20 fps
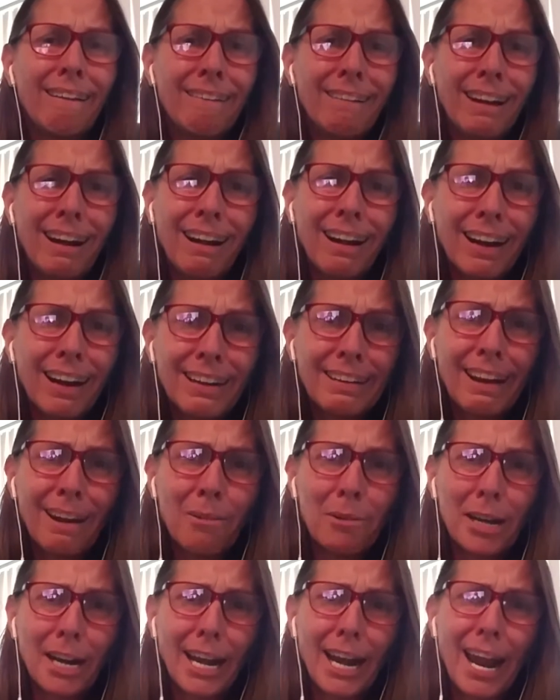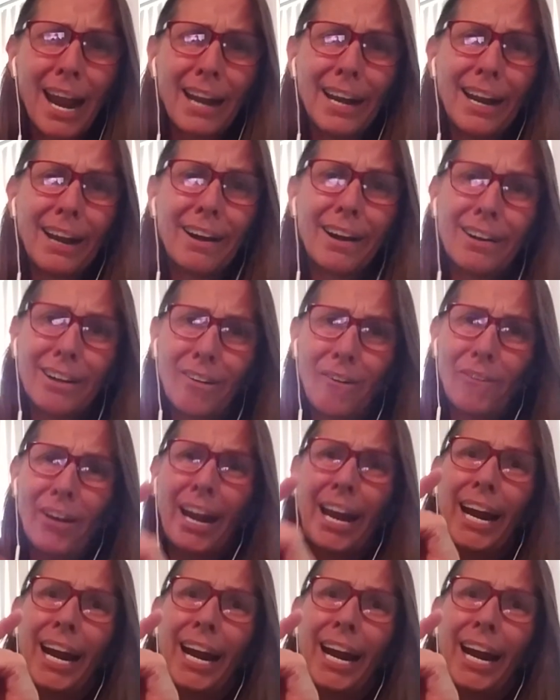in and I'm going to get out of here and go,